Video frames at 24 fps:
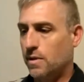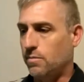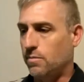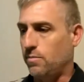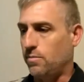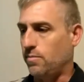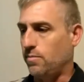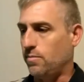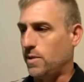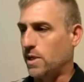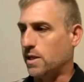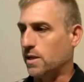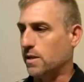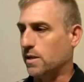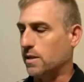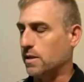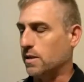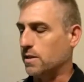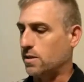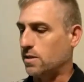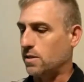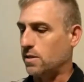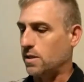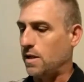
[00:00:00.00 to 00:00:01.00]

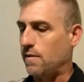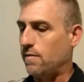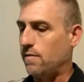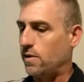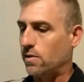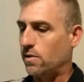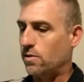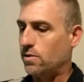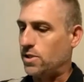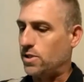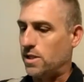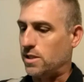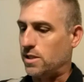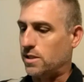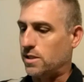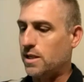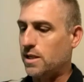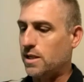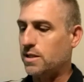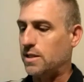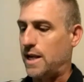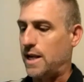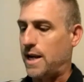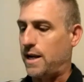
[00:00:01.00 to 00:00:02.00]
because even though she
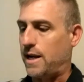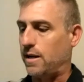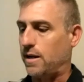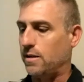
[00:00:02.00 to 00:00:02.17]
says that,